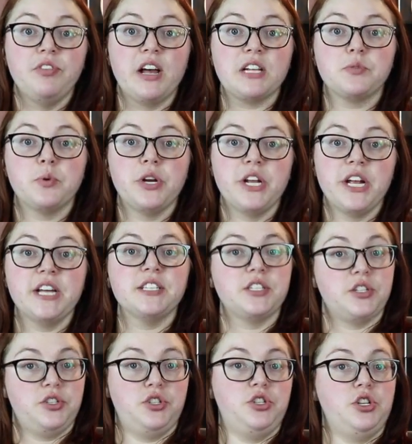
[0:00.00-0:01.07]
that's what it
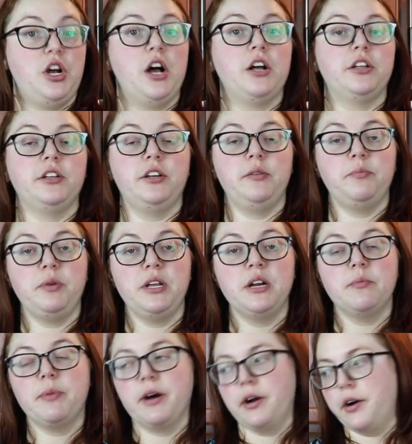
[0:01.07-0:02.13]
is. It's chocolate and
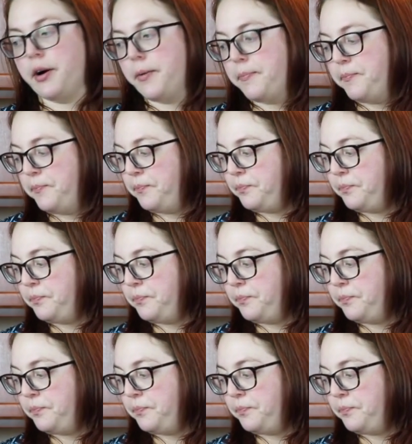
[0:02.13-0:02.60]
peanut butter.